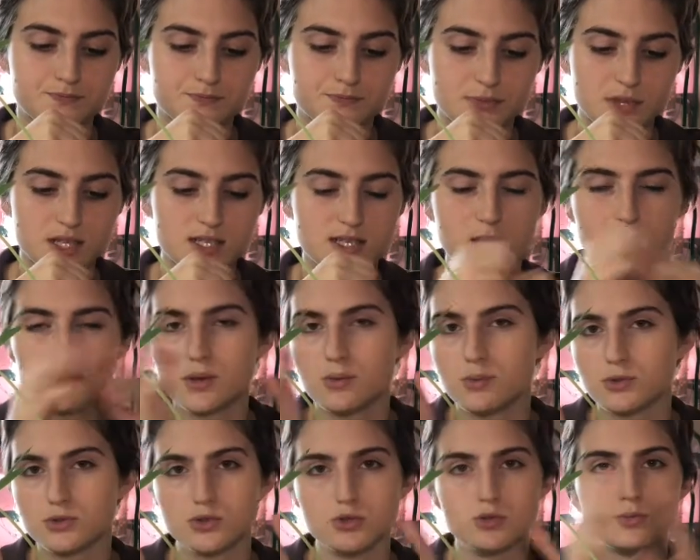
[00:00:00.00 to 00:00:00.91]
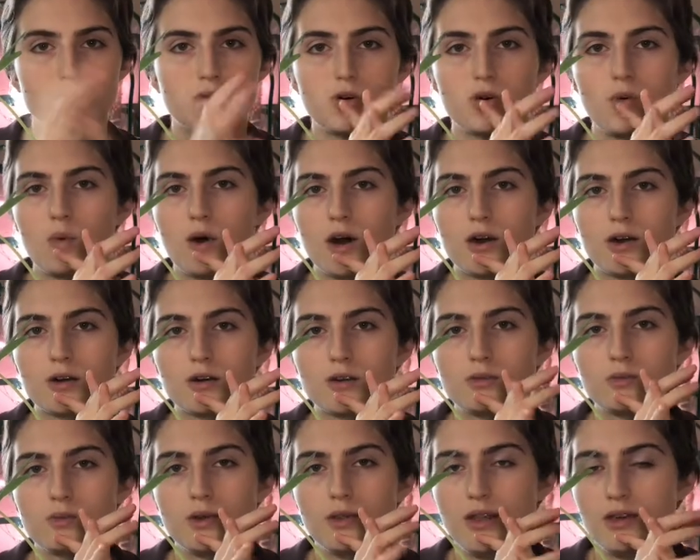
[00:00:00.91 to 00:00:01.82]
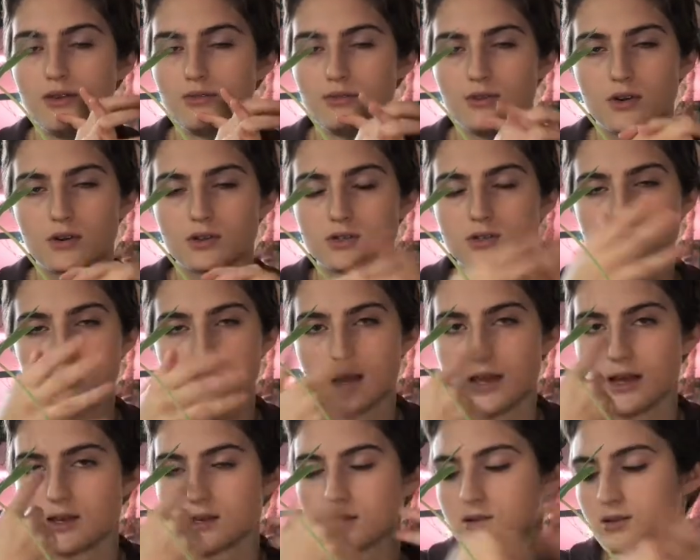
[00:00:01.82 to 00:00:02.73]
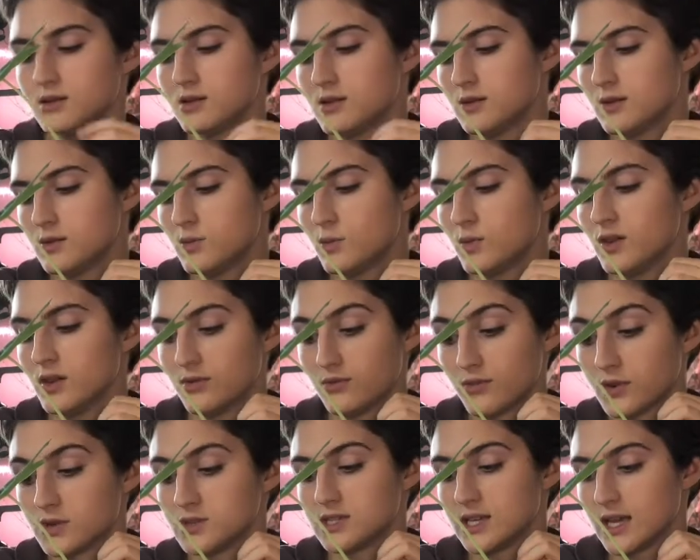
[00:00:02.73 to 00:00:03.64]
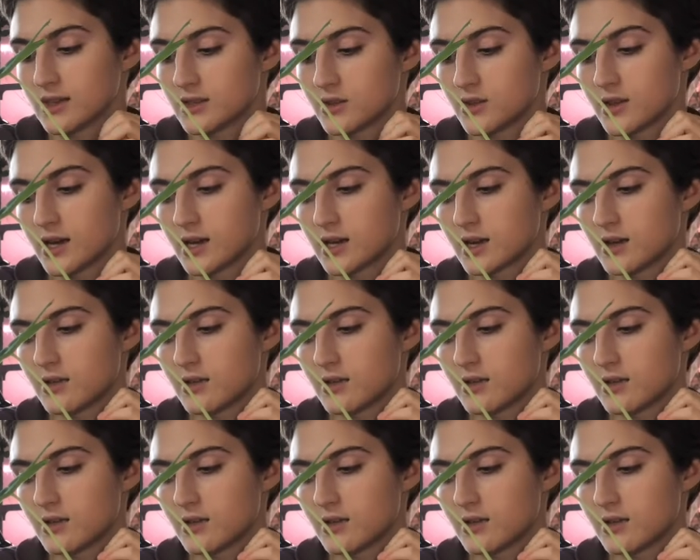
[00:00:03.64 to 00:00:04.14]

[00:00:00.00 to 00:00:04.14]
Some people do boil water when they first get the leca.